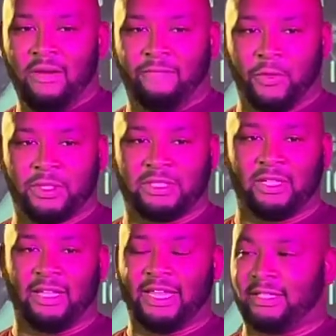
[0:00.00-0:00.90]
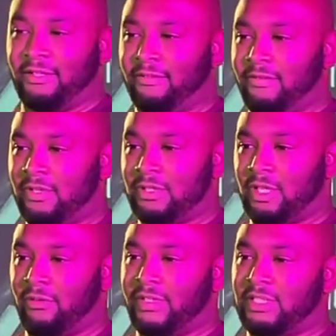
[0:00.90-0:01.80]
for the selective
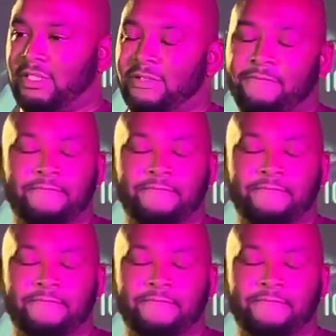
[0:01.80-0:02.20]
service?